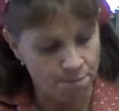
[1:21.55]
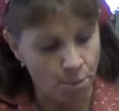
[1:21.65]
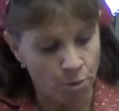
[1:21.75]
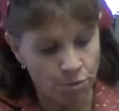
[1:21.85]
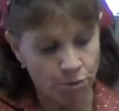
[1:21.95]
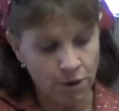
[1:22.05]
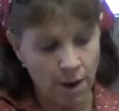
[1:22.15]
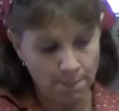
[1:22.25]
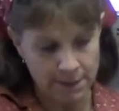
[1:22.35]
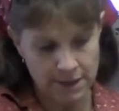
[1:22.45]
Both
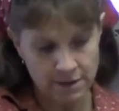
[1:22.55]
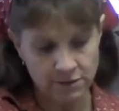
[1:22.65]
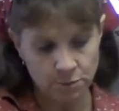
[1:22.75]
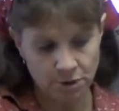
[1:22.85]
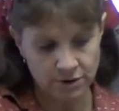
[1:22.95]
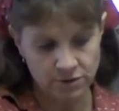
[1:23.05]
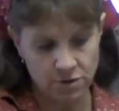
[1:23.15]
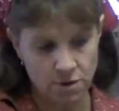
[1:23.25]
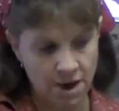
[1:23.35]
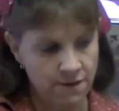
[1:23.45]
companies, the
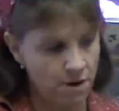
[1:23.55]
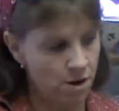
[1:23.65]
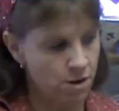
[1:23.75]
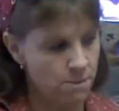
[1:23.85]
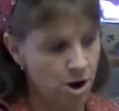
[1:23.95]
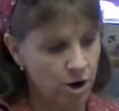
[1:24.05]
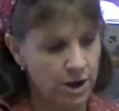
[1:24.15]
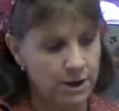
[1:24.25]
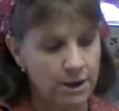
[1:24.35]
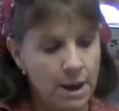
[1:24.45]
Presto and the
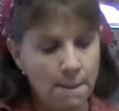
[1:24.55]
All-American,